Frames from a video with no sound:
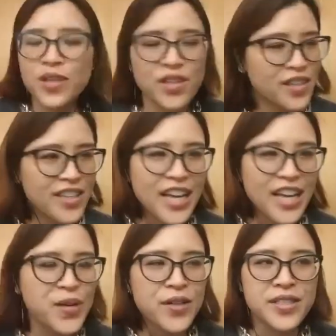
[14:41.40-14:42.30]
You
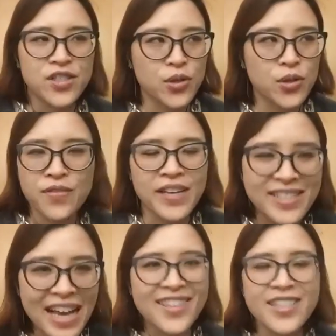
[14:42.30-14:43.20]
nailed it, Joseph.
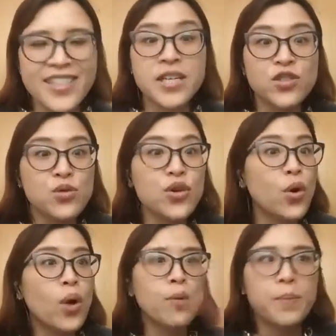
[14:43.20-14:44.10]
Exactly. Because you know
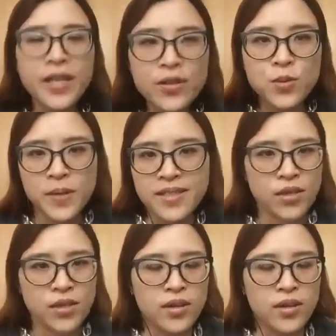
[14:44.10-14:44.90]
how big those places are.